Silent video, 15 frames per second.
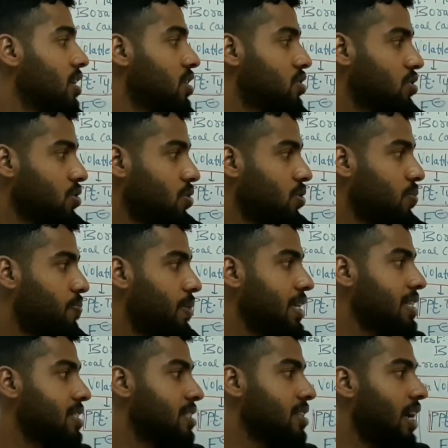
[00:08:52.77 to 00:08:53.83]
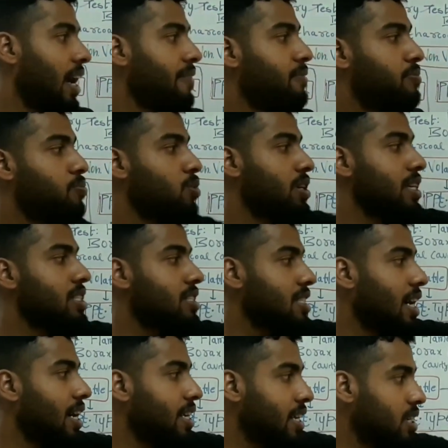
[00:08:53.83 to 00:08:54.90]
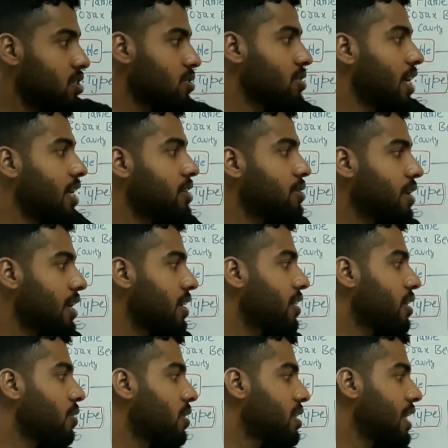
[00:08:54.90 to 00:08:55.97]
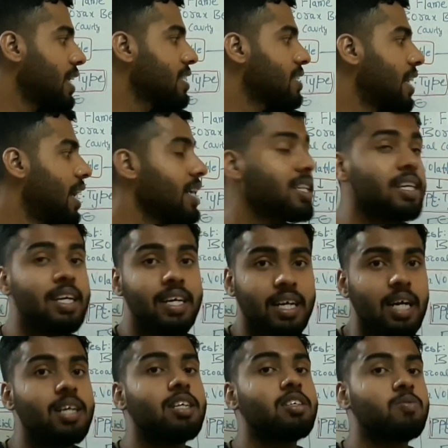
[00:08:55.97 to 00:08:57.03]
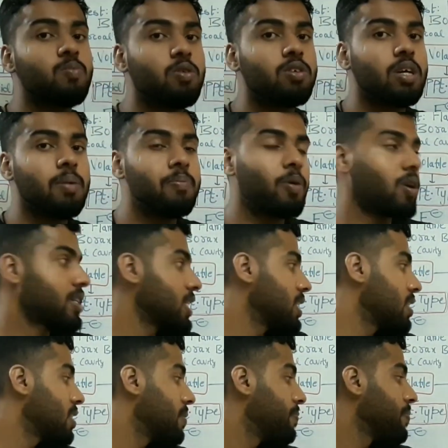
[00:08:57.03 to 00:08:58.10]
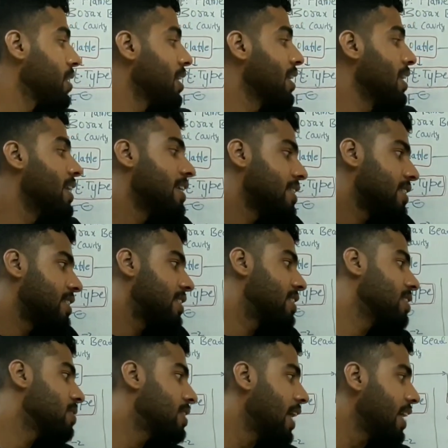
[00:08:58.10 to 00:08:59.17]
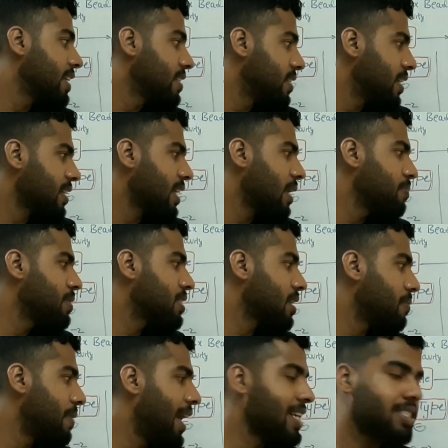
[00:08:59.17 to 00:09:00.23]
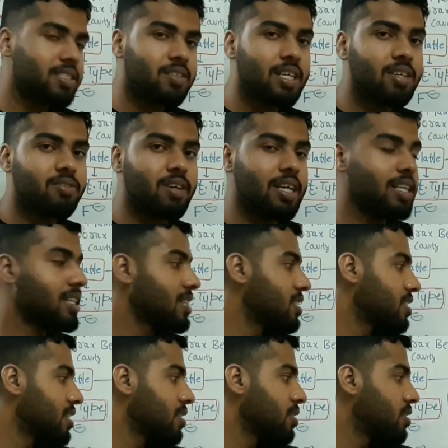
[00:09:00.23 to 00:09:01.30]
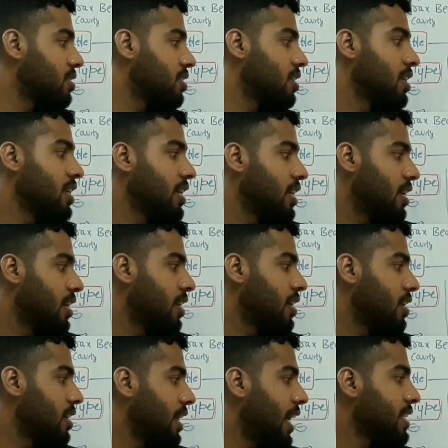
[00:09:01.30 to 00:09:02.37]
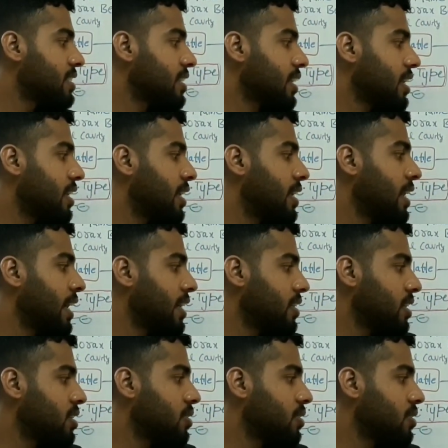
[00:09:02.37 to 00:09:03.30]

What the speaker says: So please, I've put a star here so that you can recognize that it is more important. Then there can be some acidic radicals in your acidic anion in